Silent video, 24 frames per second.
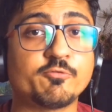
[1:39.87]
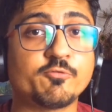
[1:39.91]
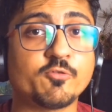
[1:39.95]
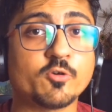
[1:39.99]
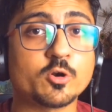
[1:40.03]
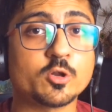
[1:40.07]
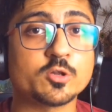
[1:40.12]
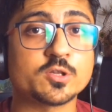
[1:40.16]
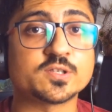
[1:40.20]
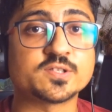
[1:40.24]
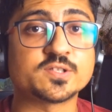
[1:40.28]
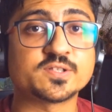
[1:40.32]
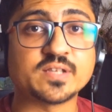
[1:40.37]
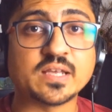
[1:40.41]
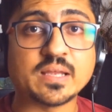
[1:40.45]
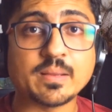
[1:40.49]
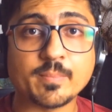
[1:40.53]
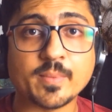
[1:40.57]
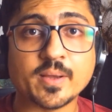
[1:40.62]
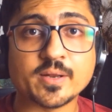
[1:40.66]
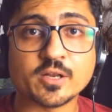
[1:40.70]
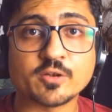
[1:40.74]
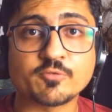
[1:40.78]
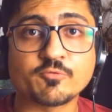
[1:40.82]
and follow the
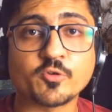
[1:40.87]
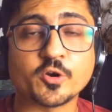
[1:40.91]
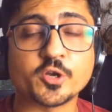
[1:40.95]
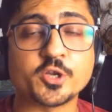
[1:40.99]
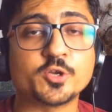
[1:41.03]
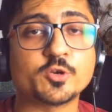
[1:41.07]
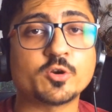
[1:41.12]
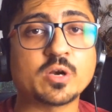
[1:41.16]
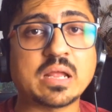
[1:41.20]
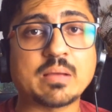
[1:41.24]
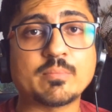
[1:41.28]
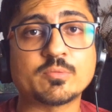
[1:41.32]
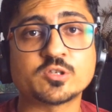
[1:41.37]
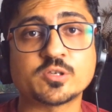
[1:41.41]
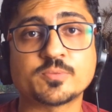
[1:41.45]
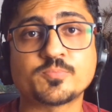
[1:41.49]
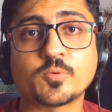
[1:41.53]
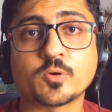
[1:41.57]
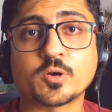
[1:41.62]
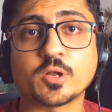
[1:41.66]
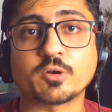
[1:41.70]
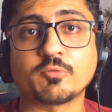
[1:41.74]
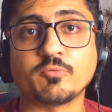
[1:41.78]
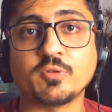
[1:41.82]
same method for your Amazon
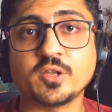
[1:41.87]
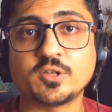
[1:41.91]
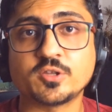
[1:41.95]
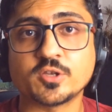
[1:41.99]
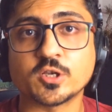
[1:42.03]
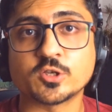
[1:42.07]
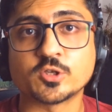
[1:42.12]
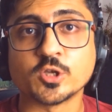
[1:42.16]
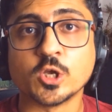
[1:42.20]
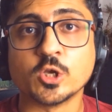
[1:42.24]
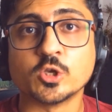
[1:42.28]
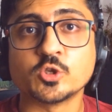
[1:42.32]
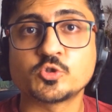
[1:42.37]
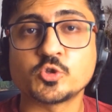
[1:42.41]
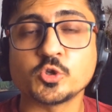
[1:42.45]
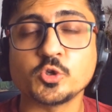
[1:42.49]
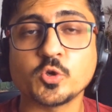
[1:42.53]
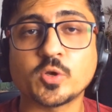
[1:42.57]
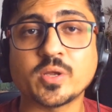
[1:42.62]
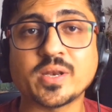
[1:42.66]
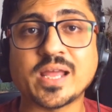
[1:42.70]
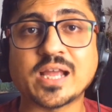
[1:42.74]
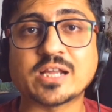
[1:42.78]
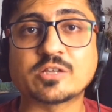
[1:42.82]
product research, research so
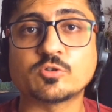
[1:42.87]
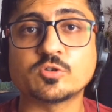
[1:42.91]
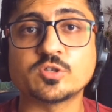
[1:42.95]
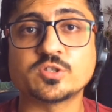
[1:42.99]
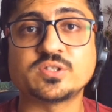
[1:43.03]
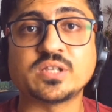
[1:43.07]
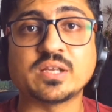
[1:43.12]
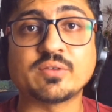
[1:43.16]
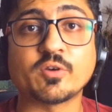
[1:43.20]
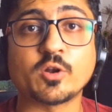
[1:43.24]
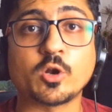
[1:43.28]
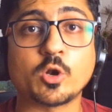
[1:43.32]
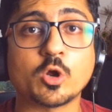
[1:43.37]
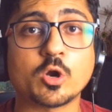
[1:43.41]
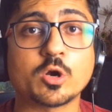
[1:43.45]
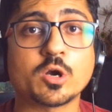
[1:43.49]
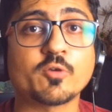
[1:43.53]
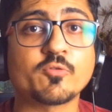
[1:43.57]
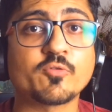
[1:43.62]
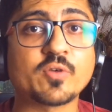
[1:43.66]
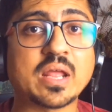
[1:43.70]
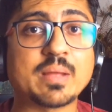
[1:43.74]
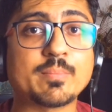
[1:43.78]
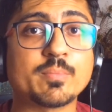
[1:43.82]
you can actually save a lot
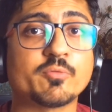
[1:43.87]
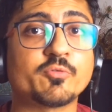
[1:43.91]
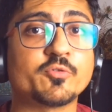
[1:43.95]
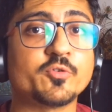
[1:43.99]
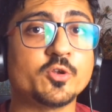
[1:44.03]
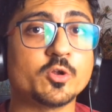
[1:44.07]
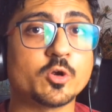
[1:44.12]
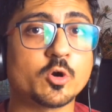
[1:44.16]
of time of